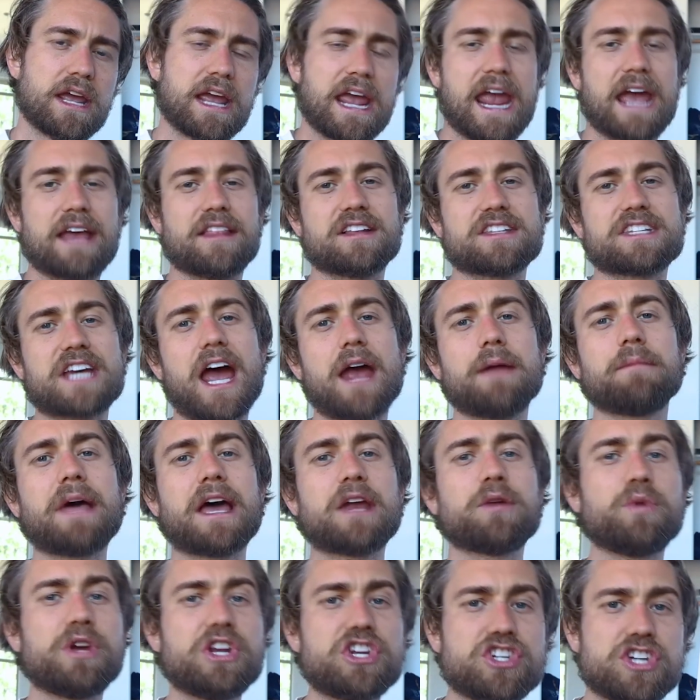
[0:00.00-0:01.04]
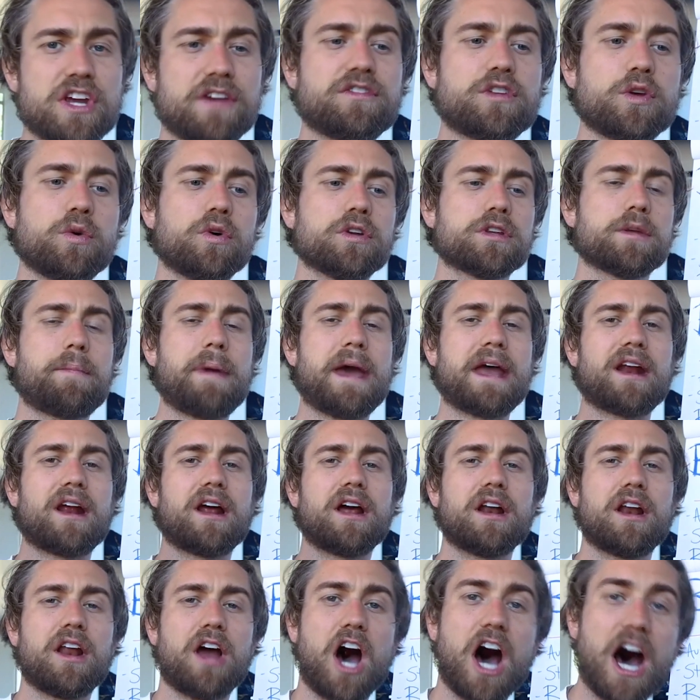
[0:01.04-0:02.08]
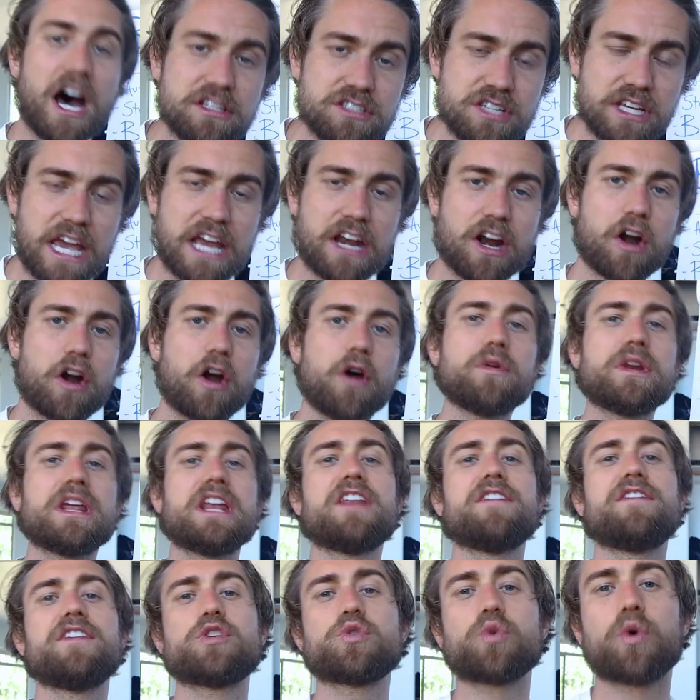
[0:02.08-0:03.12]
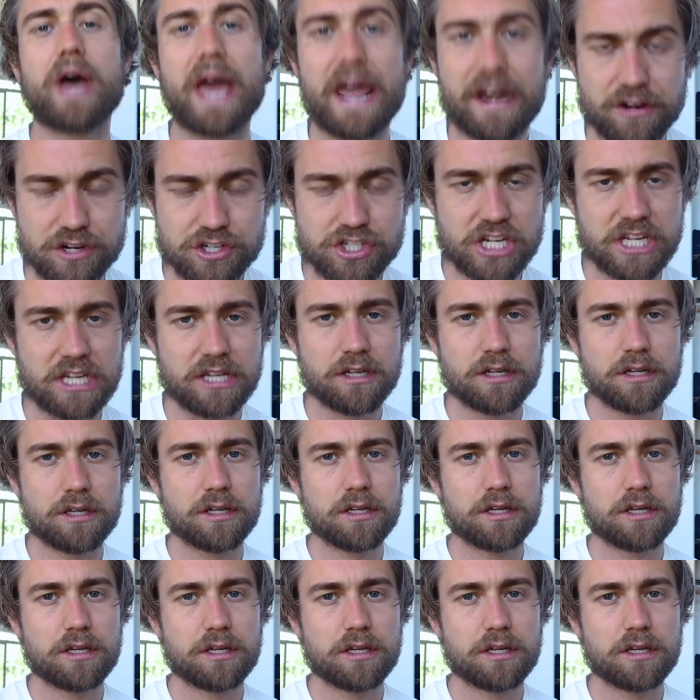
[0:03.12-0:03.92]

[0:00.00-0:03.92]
And the timeline we shift to will depend on us and our own individual energy.